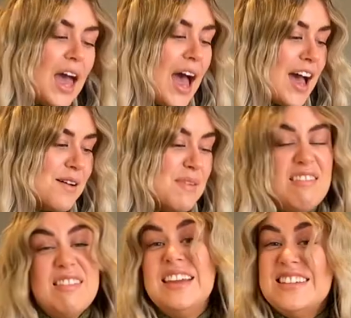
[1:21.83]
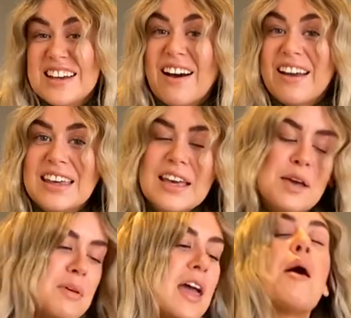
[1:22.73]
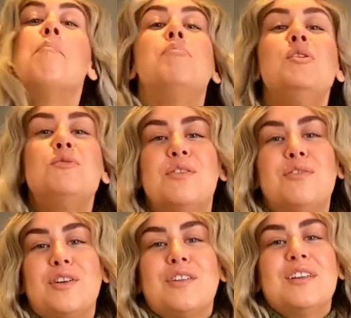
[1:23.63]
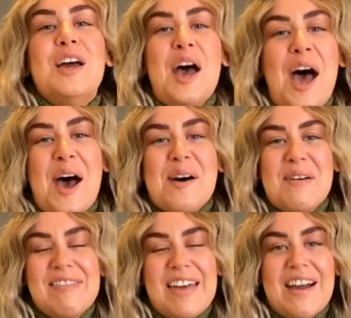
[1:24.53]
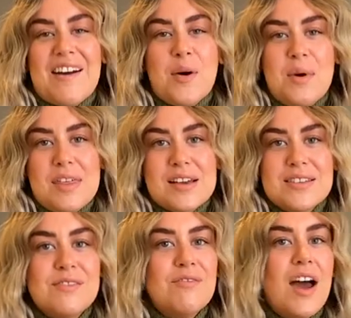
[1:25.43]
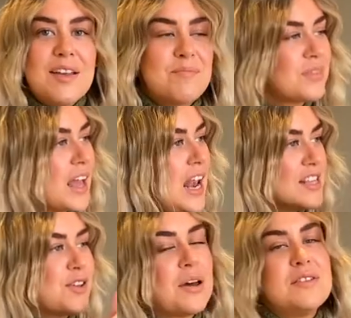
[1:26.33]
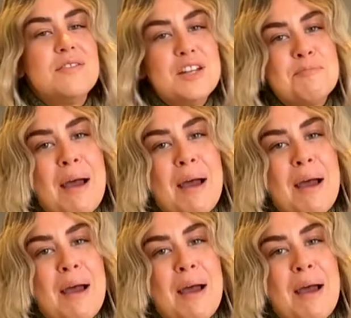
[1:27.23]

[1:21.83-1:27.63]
and then they die. But they are beautiful when they are with us. Right, let's go out to the veg